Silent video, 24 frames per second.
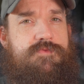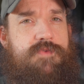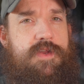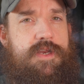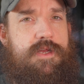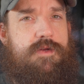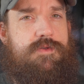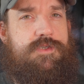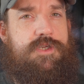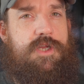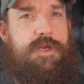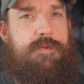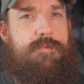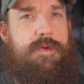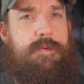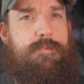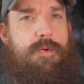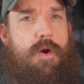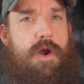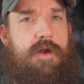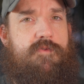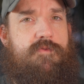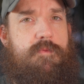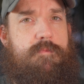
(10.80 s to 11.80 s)
video is going to be
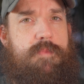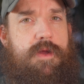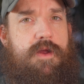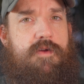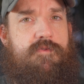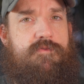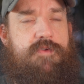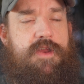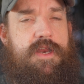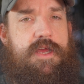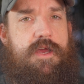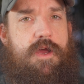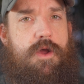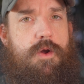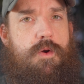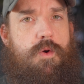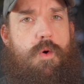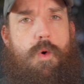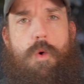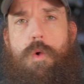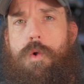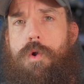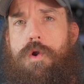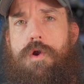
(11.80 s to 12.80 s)
part of a bigger video
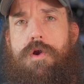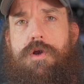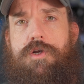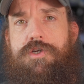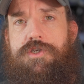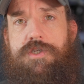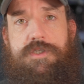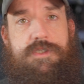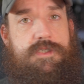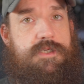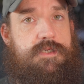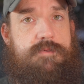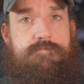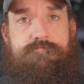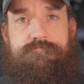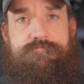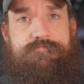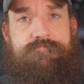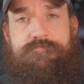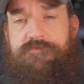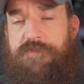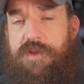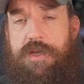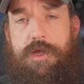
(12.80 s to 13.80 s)
or just a
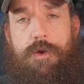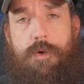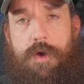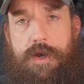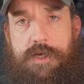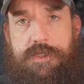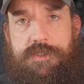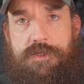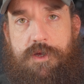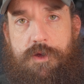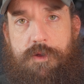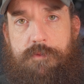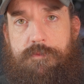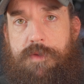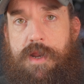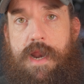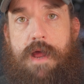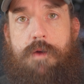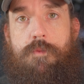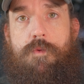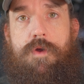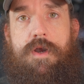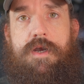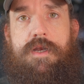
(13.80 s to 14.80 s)
video on its own, but
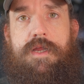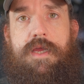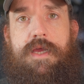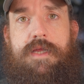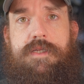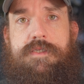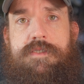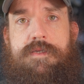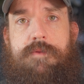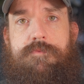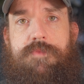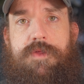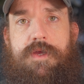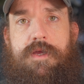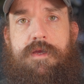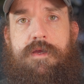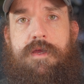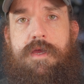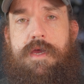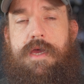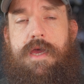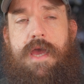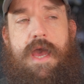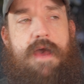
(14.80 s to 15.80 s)
I wanted to get
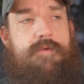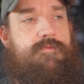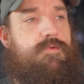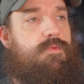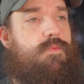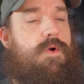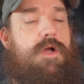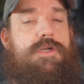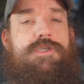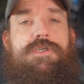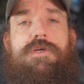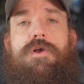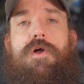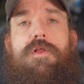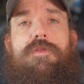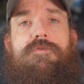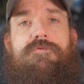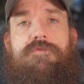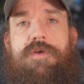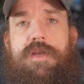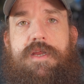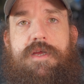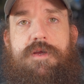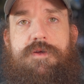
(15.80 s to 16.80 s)
something, after watching all the
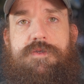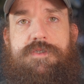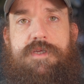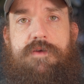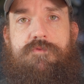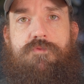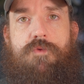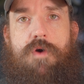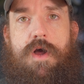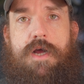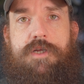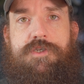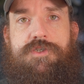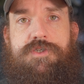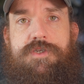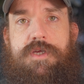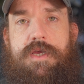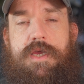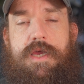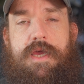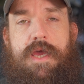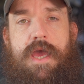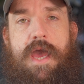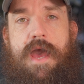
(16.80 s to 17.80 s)
videos I've
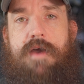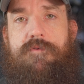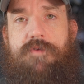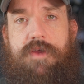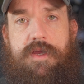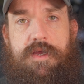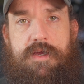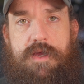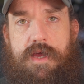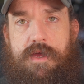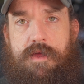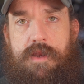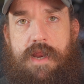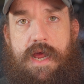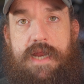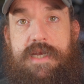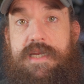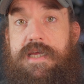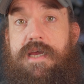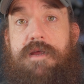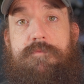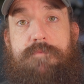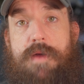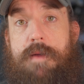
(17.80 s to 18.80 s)
watched, having an
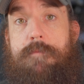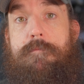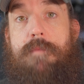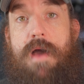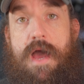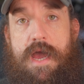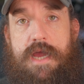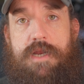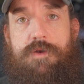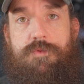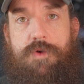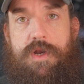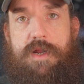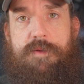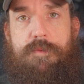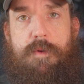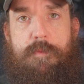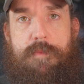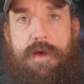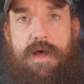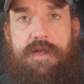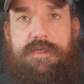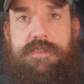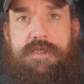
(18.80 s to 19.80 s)
idea in my mind what I'm
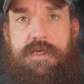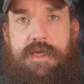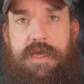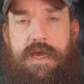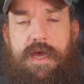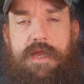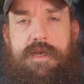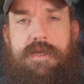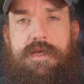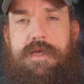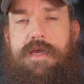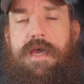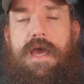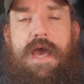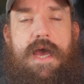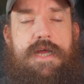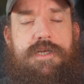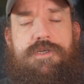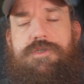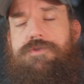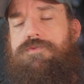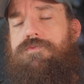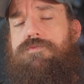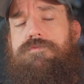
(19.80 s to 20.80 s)
about to get.
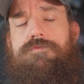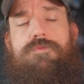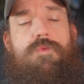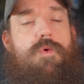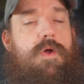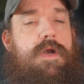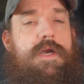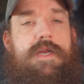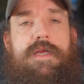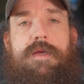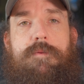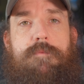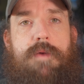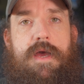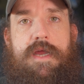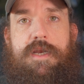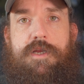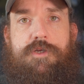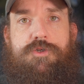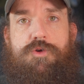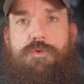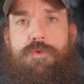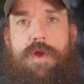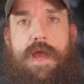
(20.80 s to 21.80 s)
I just wanted to get my
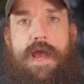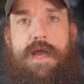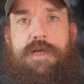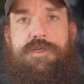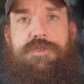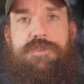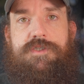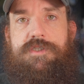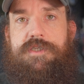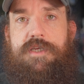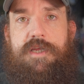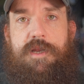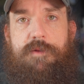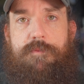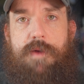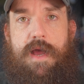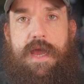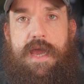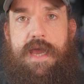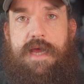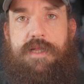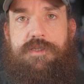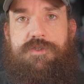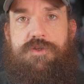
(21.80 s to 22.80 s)
initial reactions to getting
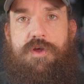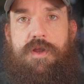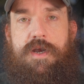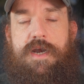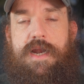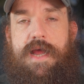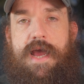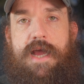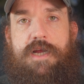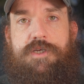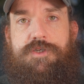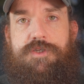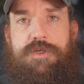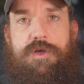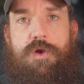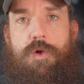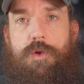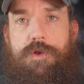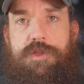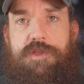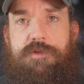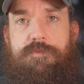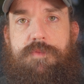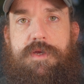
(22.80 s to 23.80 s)
my hands on it, actually
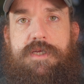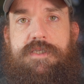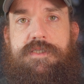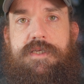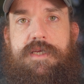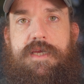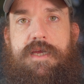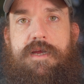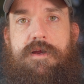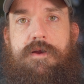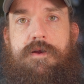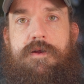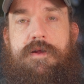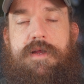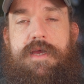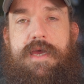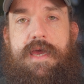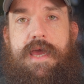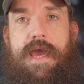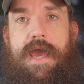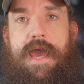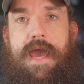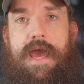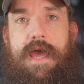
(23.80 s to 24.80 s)
holding the piece of gear.
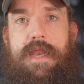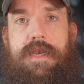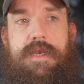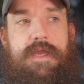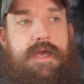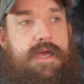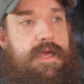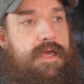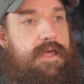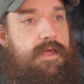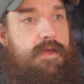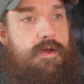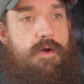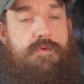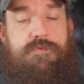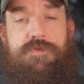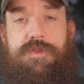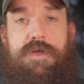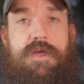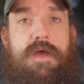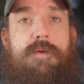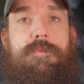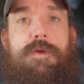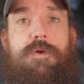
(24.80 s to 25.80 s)
And uh, over
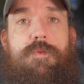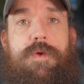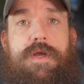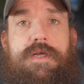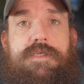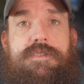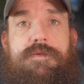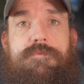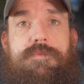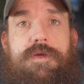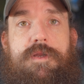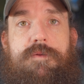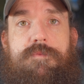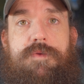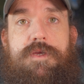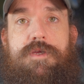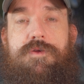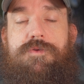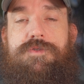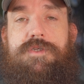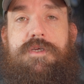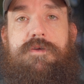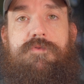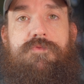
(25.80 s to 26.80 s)
the coming weeks, I'm going to be
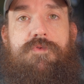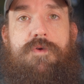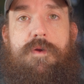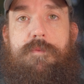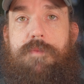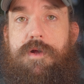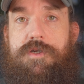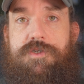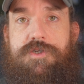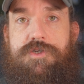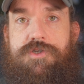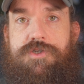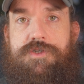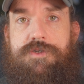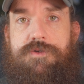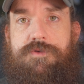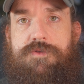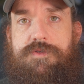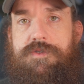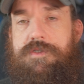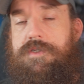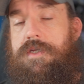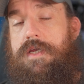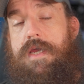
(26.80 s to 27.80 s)
using it for a bunch of
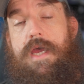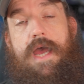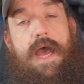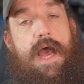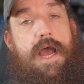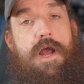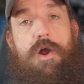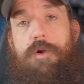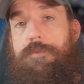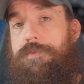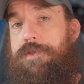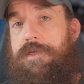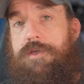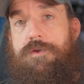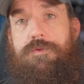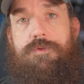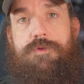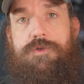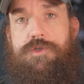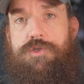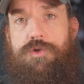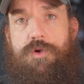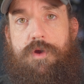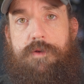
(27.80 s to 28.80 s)
shoots. I hope that you
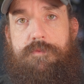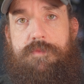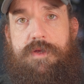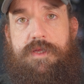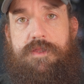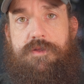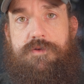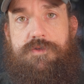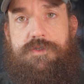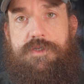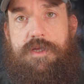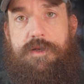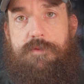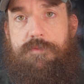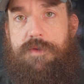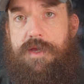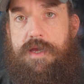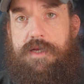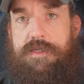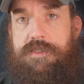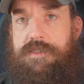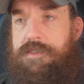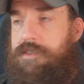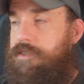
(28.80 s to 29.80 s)
will join me. There's going to
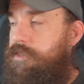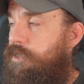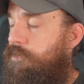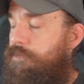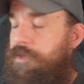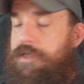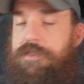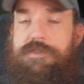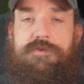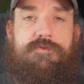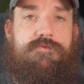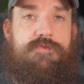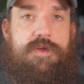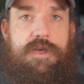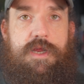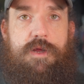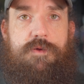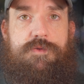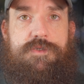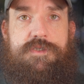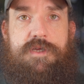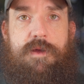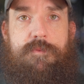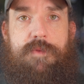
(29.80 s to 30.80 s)
be a series of
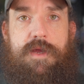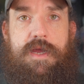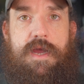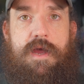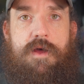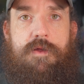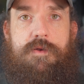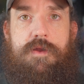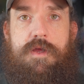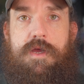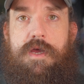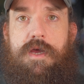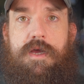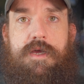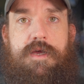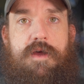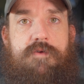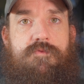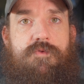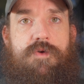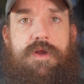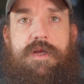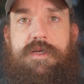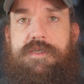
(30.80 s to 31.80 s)
videos coming out
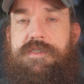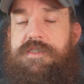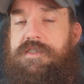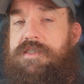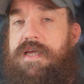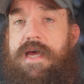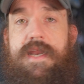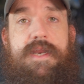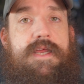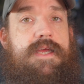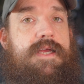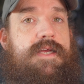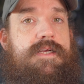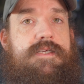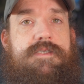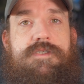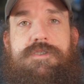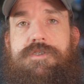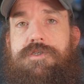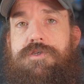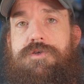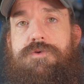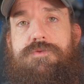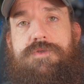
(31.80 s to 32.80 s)
covering
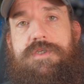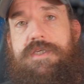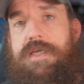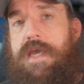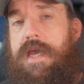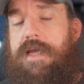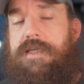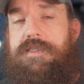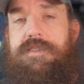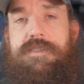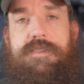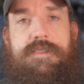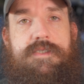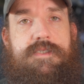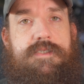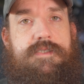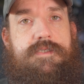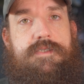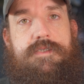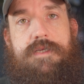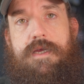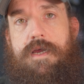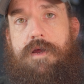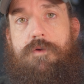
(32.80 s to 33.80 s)
settings, use
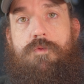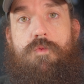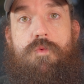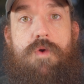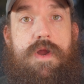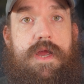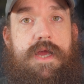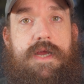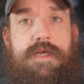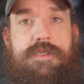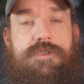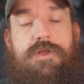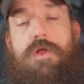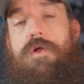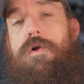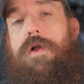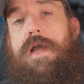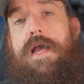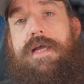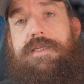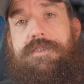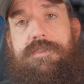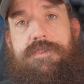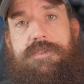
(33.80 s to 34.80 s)
cases, uh, rigs, all
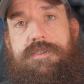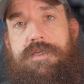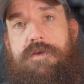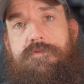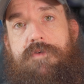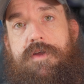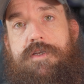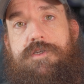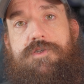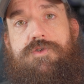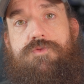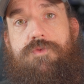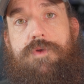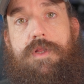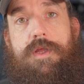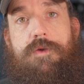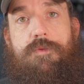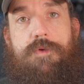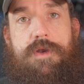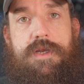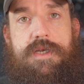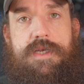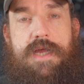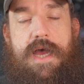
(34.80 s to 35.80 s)
kinds of stuff. I just really
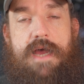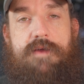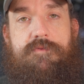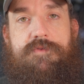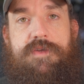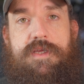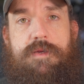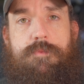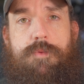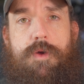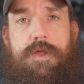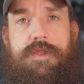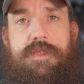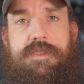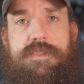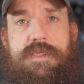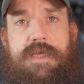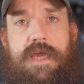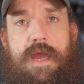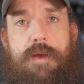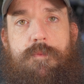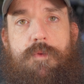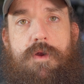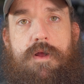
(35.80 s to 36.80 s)
want to dive deep on this
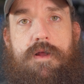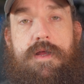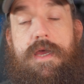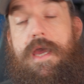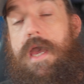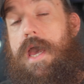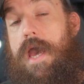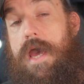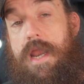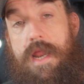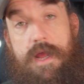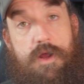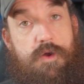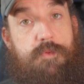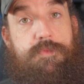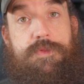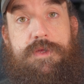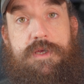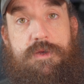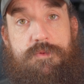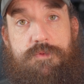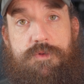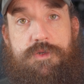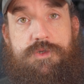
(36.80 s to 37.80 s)
camera, and I hope
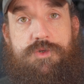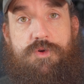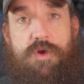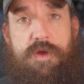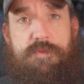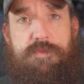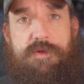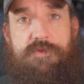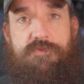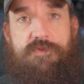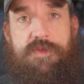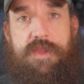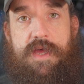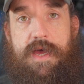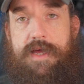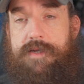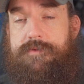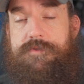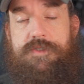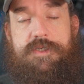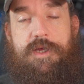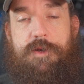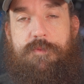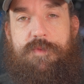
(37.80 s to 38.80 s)
that you will join me for
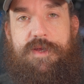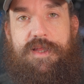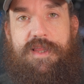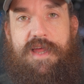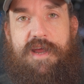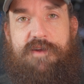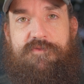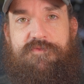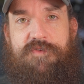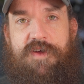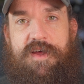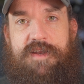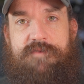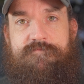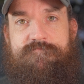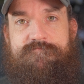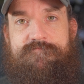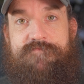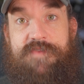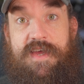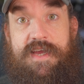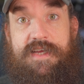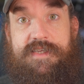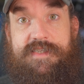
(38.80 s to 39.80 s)
that. It's going to be a lot of fun.
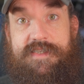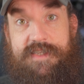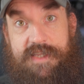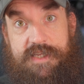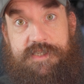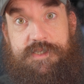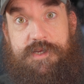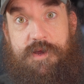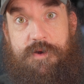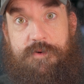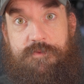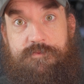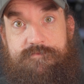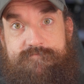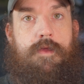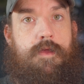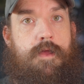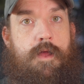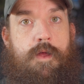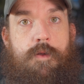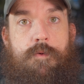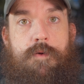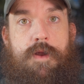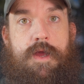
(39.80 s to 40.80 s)
Thanks. Let's go.
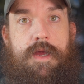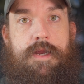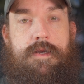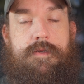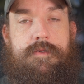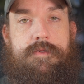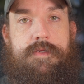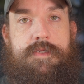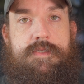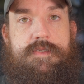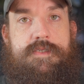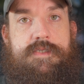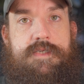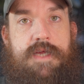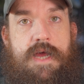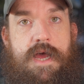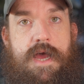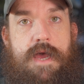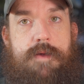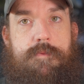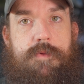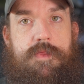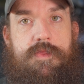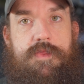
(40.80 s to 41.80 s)
All right, it's
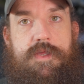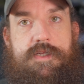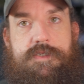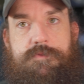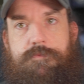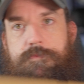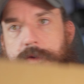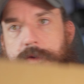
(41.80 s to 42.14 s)
time, and this